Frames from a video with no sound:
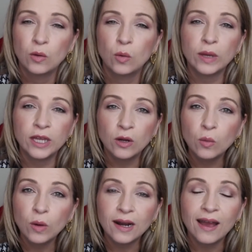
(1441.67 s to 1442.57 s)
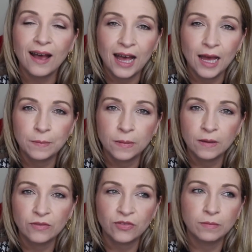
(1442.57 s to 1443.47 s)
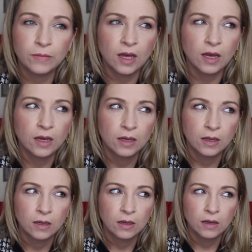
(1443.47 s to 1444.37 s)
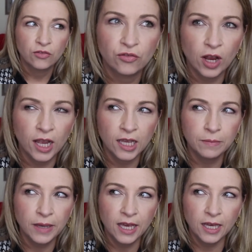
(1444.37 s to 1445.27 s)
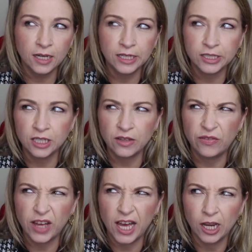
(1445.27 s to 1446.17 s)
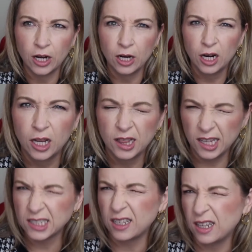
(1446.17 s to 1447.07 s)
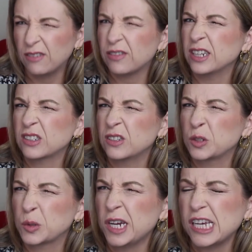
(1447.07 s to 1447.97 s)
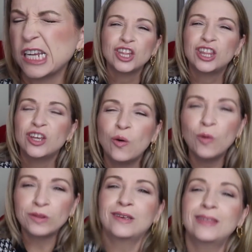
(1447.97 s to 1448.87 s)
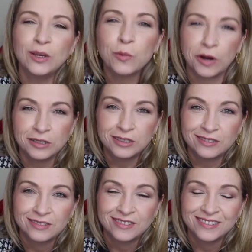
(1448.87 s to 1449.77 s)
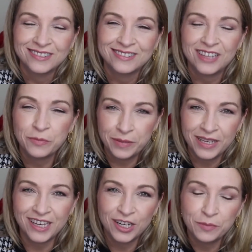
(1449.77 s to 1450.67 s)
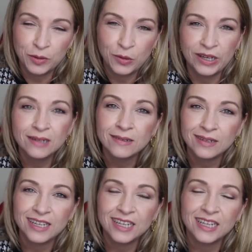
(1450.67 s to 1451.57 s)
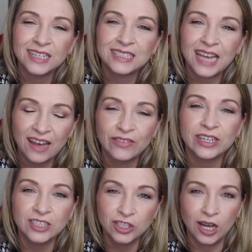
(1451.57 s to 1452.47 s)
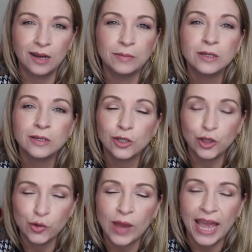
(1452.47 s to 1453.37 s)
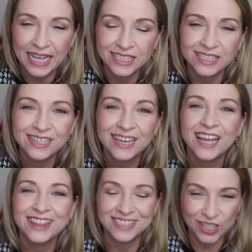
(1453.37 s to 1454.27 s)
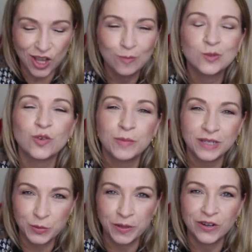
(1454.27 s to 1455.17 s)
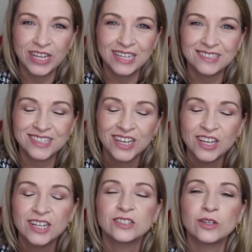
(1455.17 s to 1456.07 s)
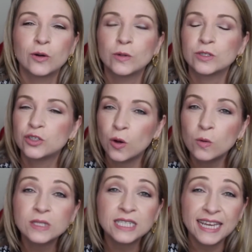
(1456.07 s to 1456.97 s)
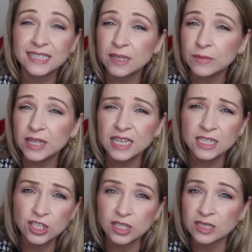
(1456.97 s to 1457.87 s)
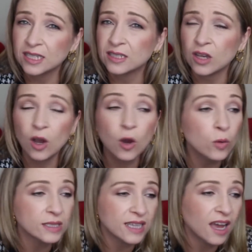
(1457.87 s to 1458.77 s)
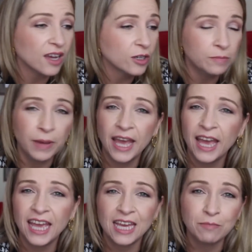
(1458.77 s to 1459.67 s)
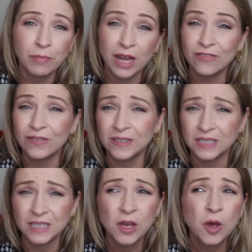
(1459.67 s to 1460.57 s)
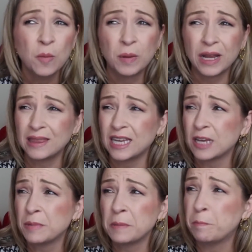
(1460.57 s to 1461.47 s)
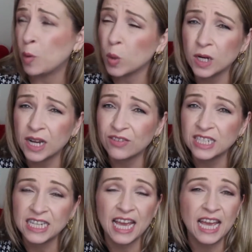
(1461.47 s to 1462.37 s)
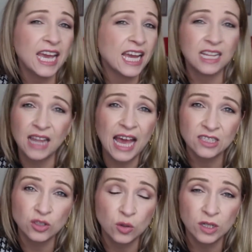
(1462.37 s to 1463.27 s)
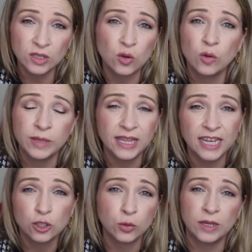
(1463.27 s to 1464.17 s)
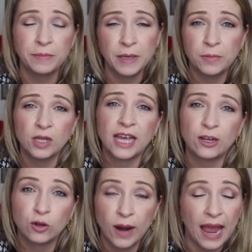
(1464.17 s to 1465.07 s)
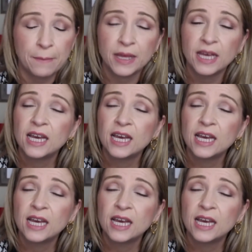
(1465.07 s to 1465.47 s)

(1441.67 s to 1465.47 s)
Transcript: We don't want to hop from the frying pan into the fire. That's how that phrase goes, right? The only thing worse than being unemployed is having a job you hate. This comes from experience. So don't take something just because, oh, it's got good pay and benefits, but I think I'd be bored every day and Glassdoor has told me they treat people like crap.